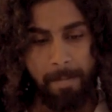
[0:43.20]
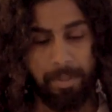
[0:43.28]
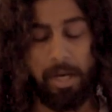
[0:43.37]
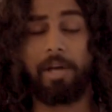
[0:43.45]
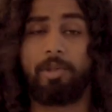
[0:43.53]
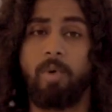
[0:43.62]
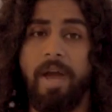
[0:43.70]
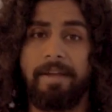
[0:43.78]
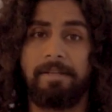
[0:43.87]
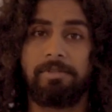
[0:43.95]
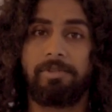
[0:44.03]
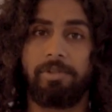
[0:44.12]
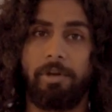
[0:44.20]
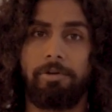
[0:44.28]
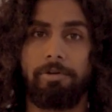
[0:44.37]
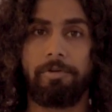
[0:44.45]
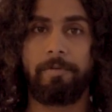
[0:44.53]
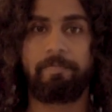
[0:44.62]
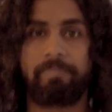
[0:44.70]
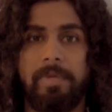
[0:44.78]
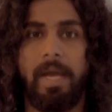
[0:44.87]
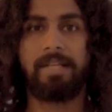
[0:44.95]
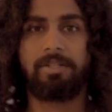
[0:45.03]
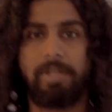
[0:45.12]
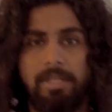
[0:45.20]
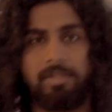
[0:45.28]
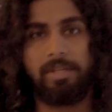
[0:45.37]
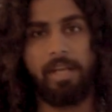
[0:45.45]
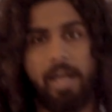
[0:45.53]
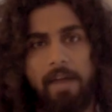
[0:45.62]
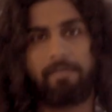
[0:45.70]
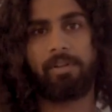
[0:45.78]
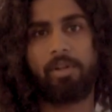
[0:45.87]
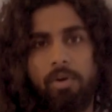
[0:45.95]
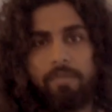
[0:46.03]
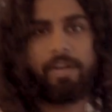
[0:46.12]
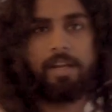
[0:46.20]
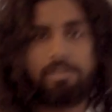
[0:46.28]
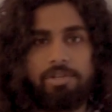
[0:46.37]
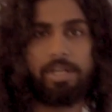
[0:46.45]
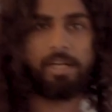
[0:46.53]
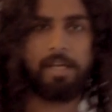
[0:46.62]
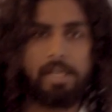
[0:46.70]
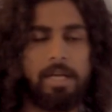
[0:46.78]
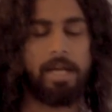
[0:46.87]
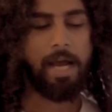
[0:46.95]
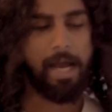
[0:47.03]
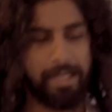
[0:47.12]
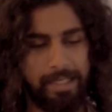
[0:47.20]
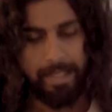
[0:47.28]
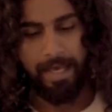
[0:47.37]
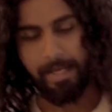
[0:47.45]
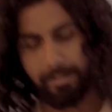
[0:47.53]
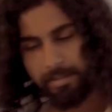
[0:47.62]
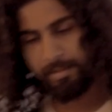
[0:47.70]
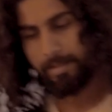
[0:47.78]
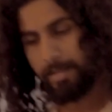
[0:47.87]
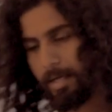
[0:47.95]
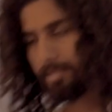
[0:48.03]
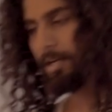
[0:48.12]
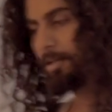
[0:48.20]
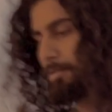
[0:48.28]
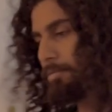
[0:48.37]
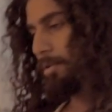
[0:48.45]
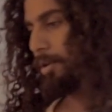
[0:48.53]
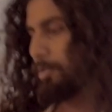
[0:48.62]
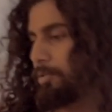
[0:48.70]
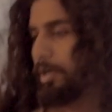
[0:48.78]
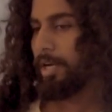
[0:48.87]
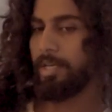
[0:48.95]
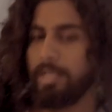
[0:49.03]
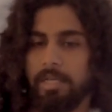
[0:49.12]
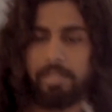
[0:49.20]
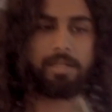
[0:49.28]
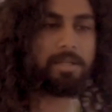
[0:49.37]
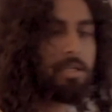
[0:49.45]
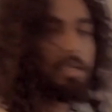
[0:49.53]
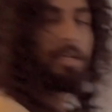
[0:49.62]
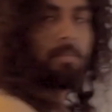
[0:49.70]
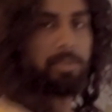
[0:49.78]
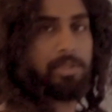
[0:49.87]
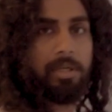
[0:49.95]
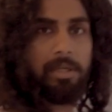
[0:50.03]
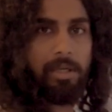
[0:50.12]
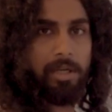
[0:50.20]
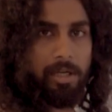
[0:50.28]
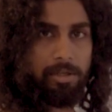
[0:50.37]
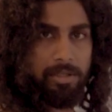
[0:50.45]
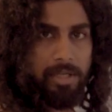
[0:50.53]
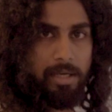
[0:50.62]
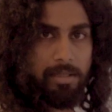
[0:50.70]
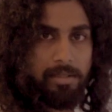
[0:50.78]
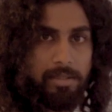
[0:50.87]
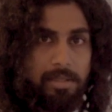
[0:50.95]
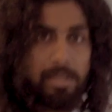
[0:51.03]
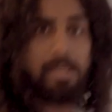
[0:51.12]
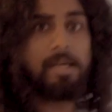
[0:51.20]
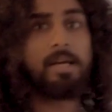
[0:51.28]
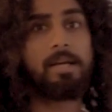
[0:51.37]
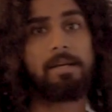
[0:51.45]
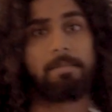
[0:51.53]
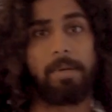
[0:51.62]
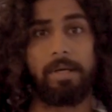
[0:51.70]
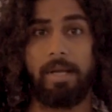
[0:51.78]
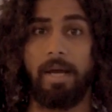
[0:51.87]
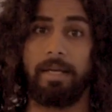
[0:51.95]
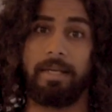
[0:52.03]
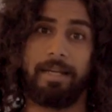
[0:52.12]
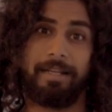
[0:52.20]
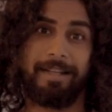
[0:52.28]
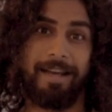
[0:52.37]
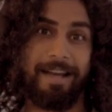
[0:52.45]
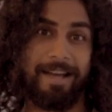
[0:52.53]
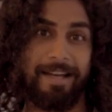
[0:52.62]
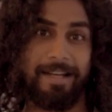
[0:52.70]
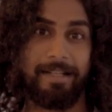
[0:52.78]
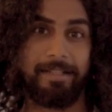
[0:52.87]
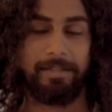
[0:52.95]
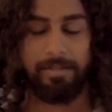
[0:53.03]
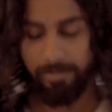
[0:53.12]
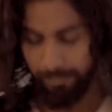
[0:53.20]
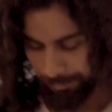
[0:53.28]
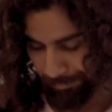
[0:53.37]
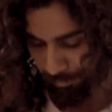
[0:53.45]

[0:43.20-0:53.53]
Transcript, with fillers: But either way, so as you can see, I have a lot of energy. I can dance. I don't know any particular kind of dance, but I can dance.